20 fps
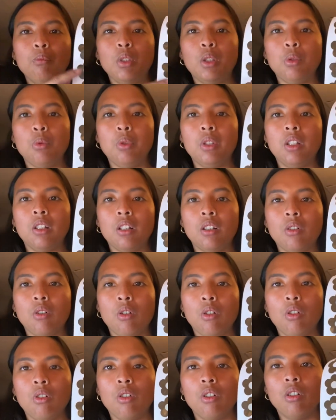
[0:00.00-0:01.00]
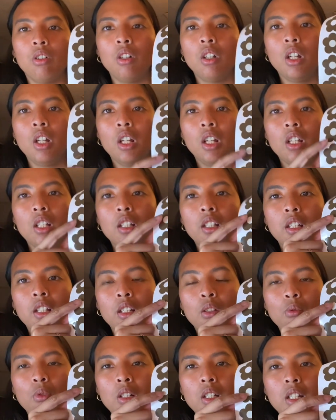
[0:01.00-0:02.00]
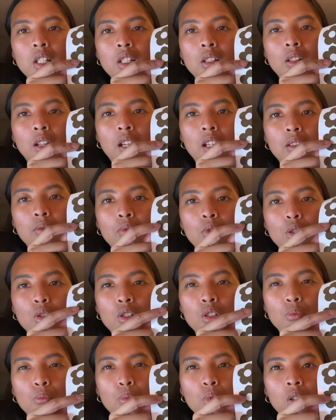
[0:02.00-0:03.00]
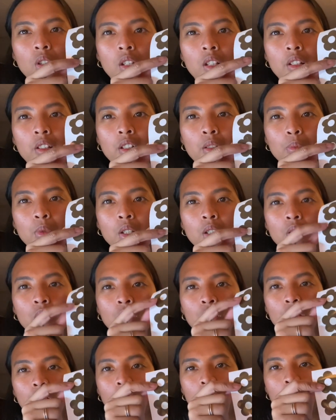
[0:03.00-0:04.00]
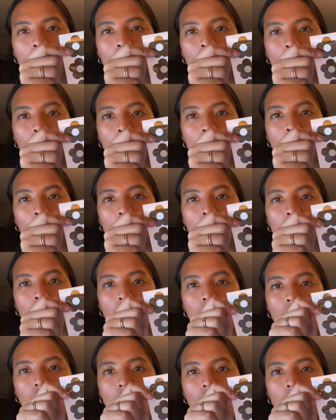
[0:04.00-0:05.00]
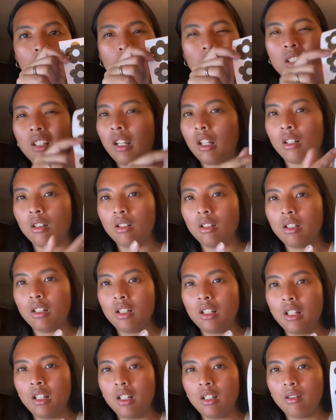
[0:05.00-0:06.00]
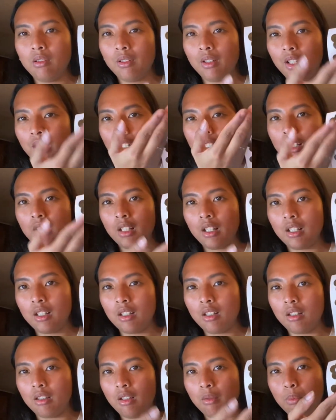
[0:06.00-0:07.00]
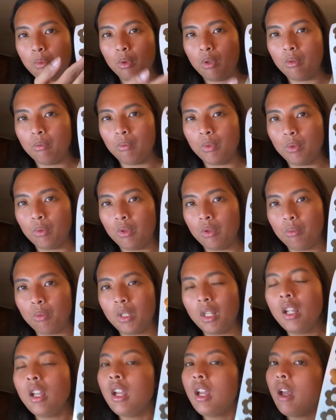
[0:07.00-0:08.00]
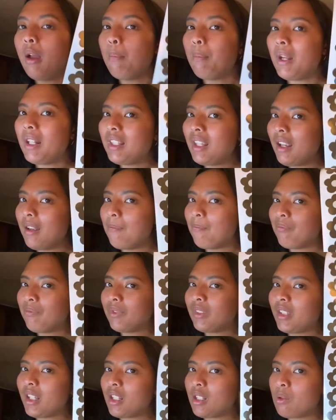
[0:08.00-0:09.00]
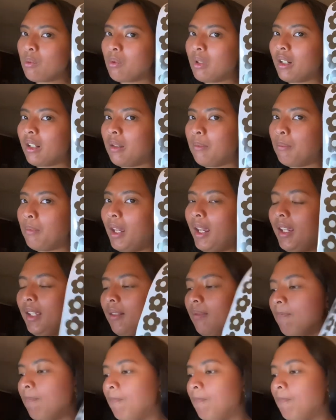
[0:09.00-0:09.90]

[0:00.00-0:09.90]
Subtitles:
between the color. This one is like there's more, a little bit color than the white. You can see it, the difference between it. But yeah, that's what I made